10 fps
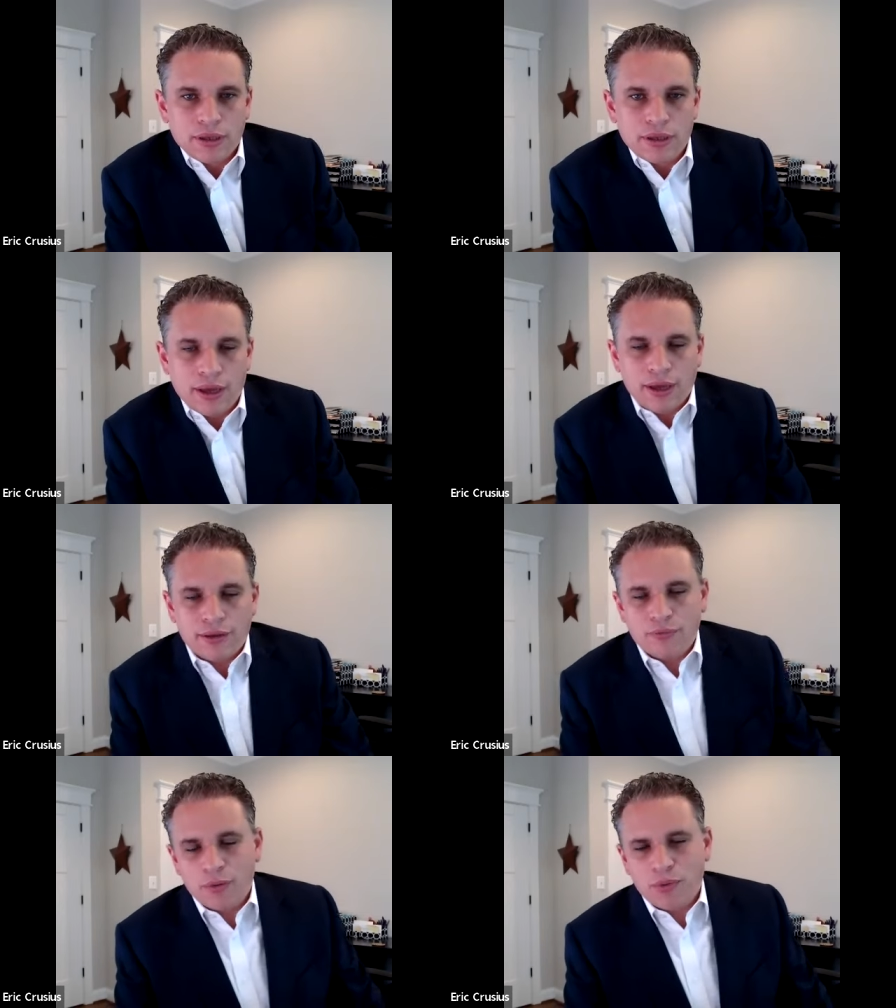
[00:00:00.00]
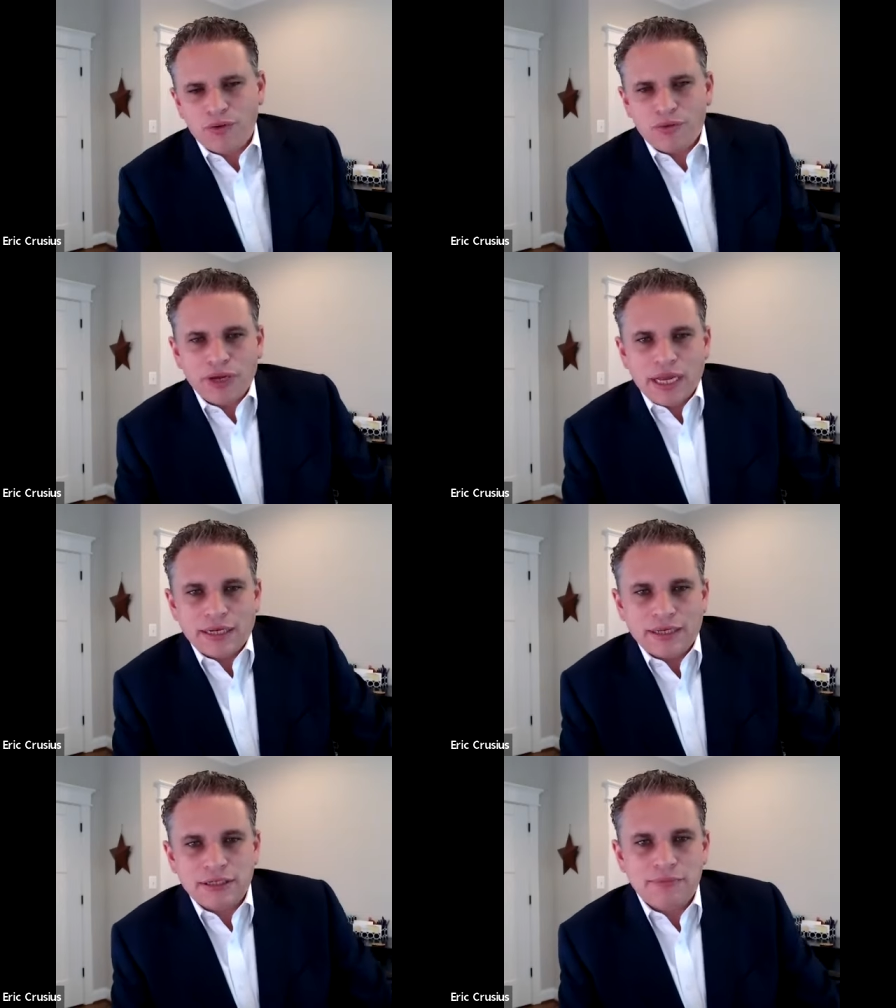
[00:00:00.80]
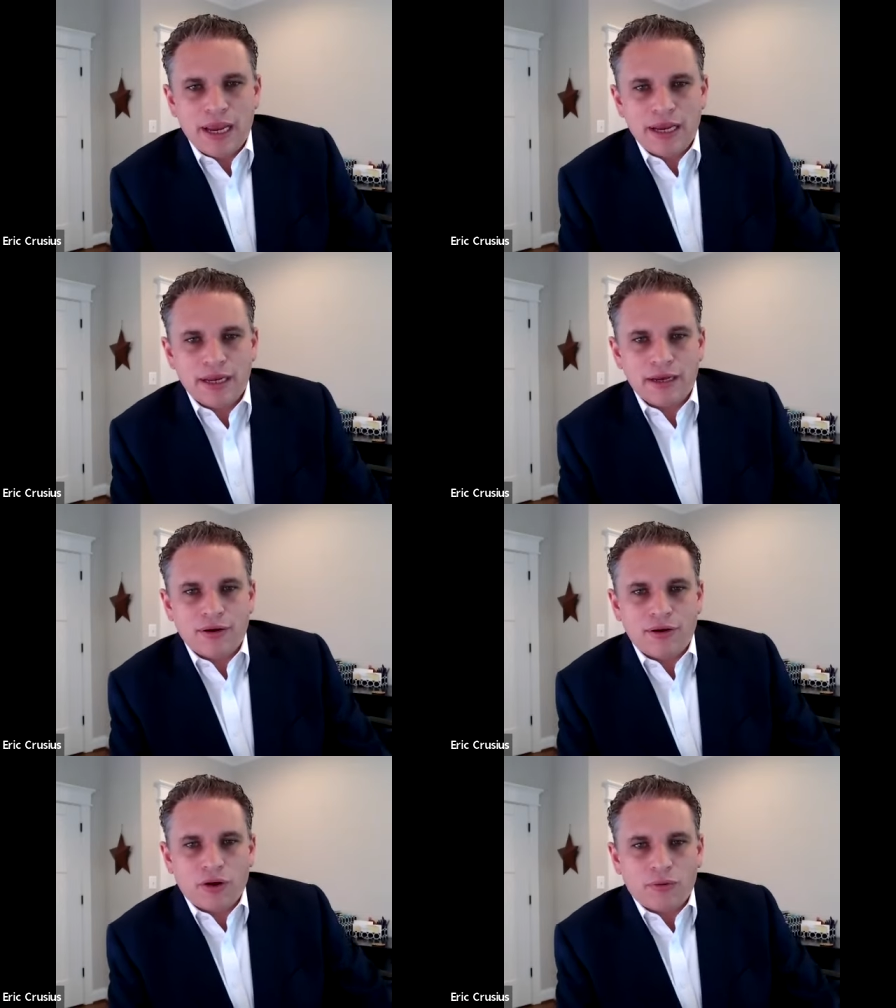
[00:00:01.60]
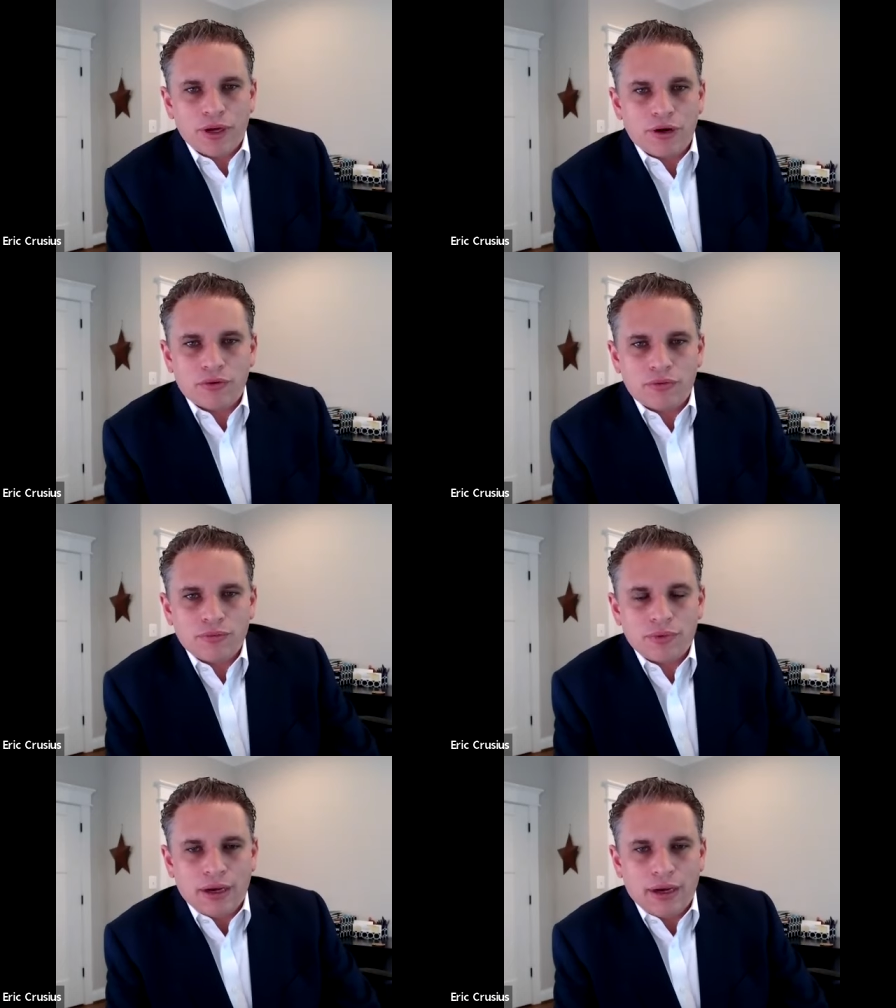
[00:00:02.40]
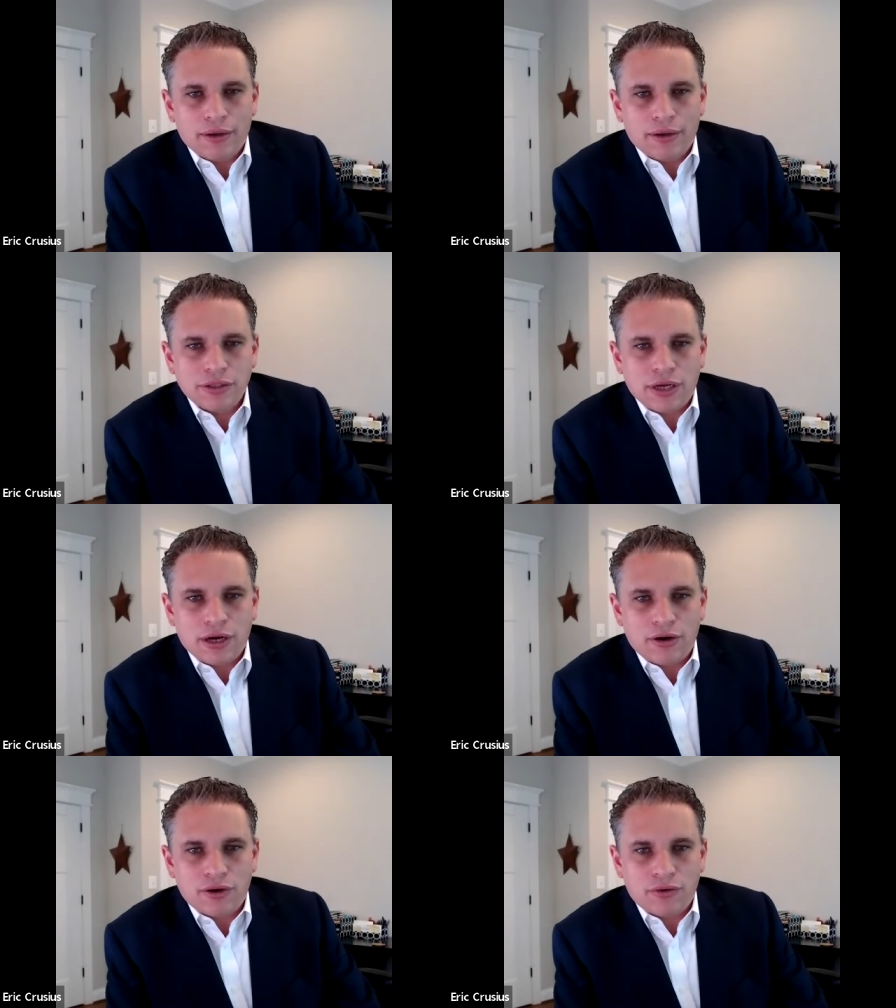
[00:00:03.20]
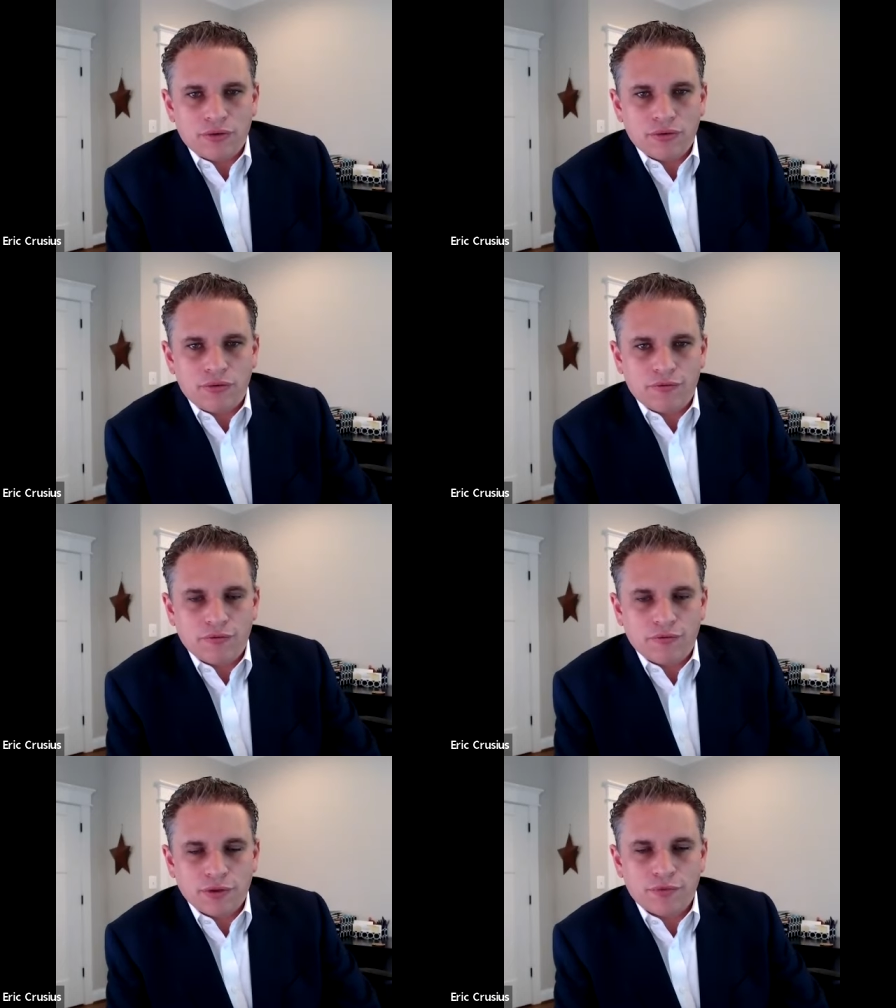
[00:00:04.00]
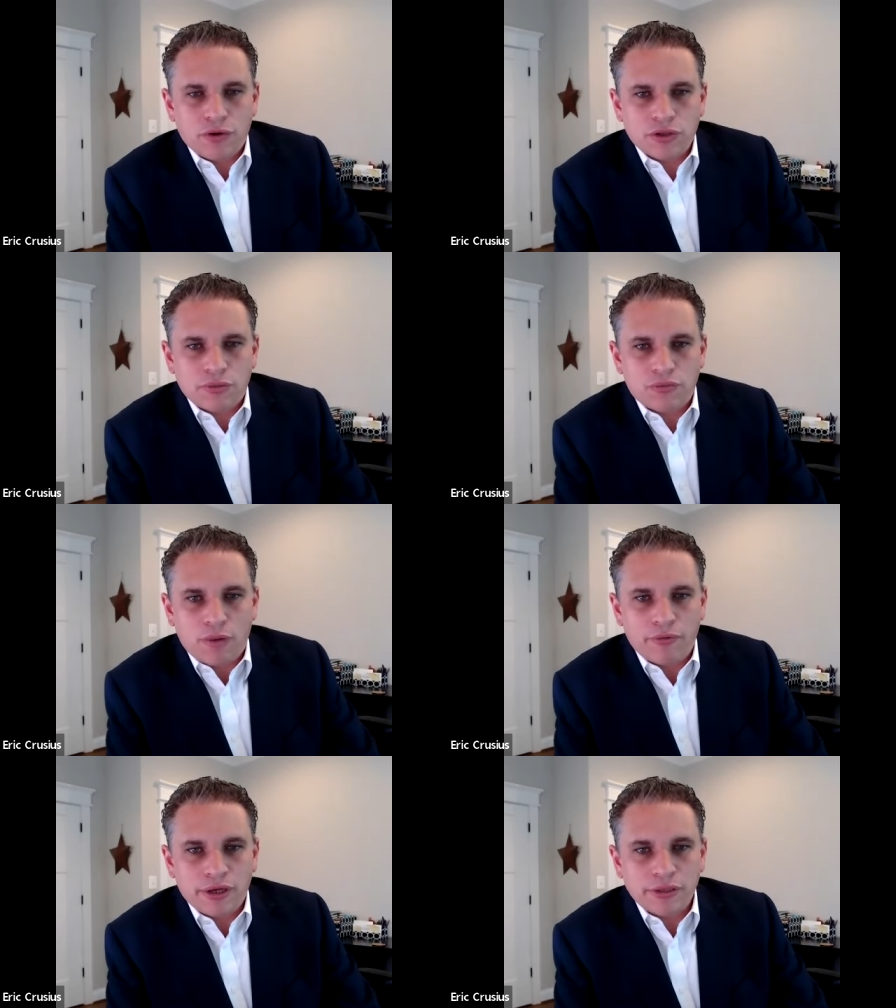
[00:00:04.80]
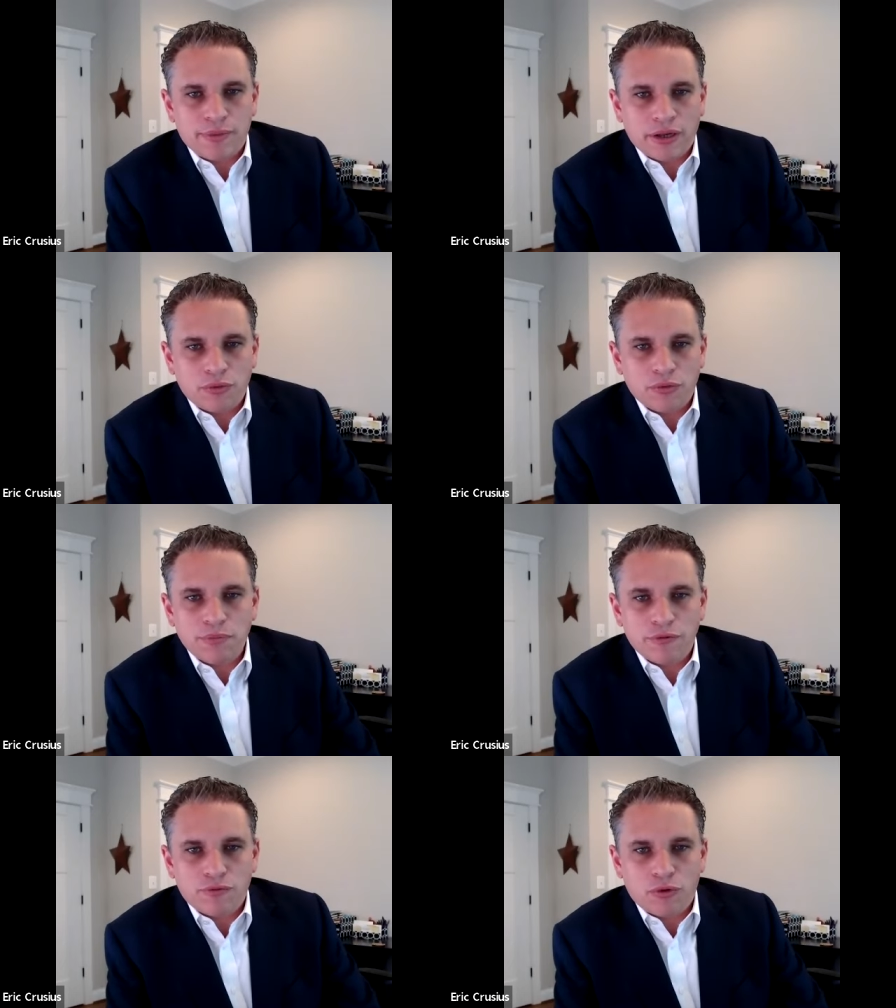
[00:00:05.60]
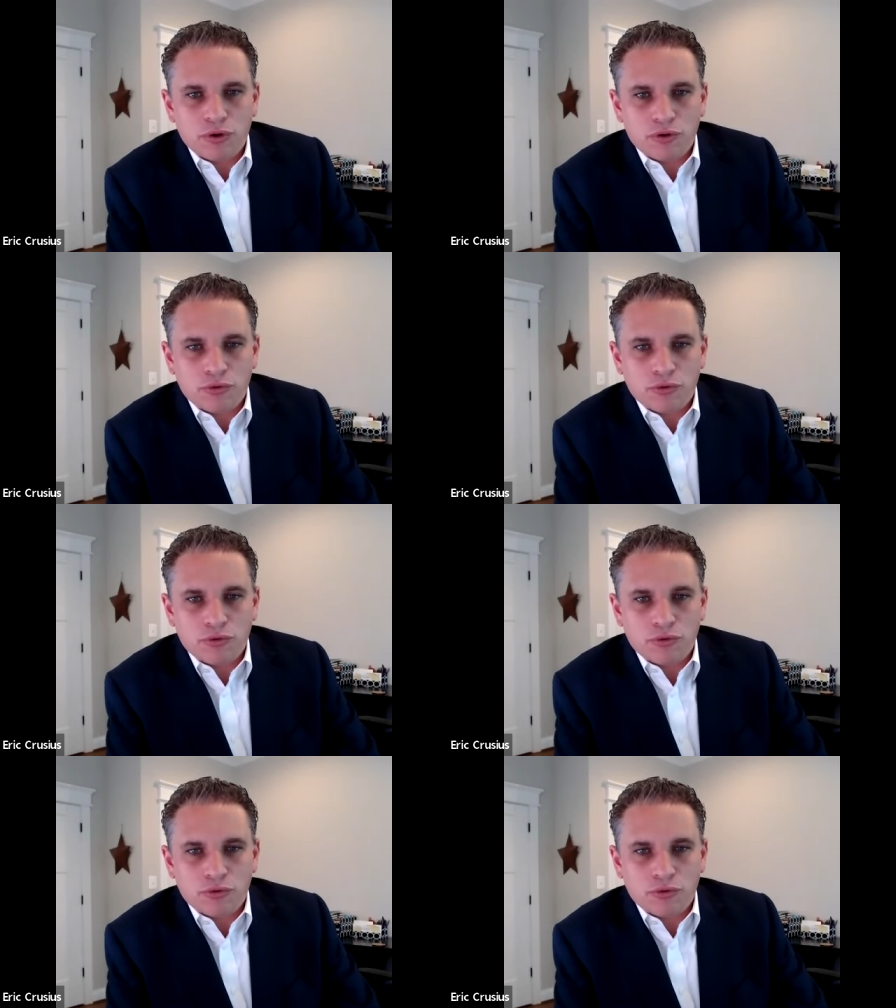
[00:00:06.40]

that we weren't really anticipating, although we heard, uh, at least I heard through some folks some rumblings about it the week before the